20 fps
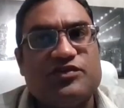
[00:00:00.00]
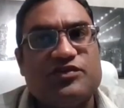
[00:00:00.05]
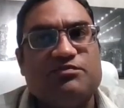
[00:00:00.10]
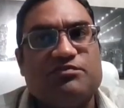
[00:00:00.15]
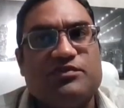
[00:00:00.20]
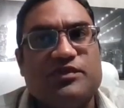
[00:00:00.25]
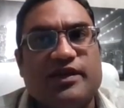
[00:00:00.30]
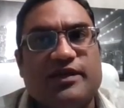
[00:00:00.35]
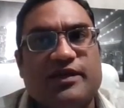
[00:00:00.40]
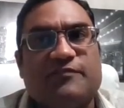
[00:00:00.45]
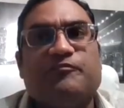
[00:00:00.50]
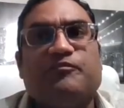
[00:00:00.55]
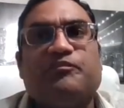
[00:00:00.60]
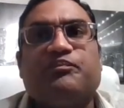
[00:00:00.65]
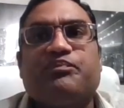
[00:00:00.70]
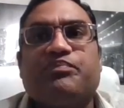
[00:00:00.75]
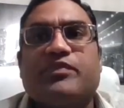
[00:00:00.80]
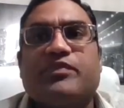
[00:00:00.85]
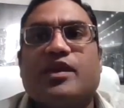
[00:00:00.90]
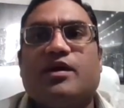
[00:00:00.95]
something
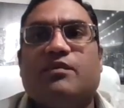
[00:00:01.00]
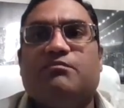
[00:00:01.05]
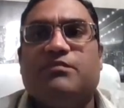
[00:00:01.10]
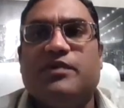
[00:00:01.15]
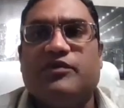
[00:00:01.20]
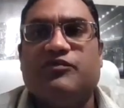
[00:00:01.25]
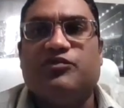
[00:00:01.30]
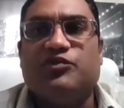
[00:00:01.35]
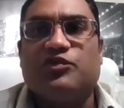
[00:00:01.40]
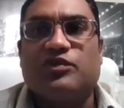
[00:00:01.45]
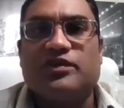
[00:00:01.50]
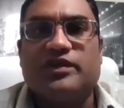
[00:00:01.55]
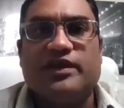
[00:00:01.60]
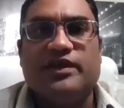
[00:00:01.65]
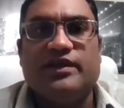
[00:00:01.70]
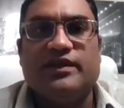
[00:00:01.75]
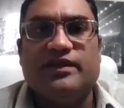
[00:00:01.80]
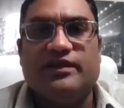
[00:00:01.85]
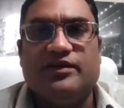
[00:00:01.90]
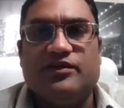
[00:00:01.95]
before they
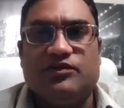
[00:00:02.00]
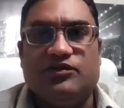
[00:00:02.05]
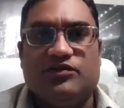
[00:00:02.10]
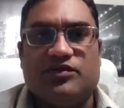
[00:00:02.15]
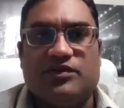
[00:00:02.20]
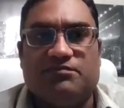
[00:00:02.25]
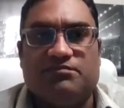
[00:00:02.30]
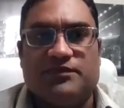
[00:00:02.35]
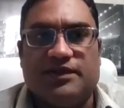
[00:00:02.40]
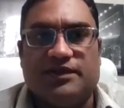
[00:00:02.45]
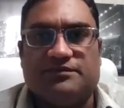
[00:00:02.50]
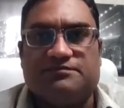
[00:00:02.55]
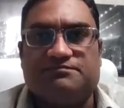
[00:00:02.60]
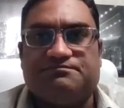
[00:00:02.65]
do something.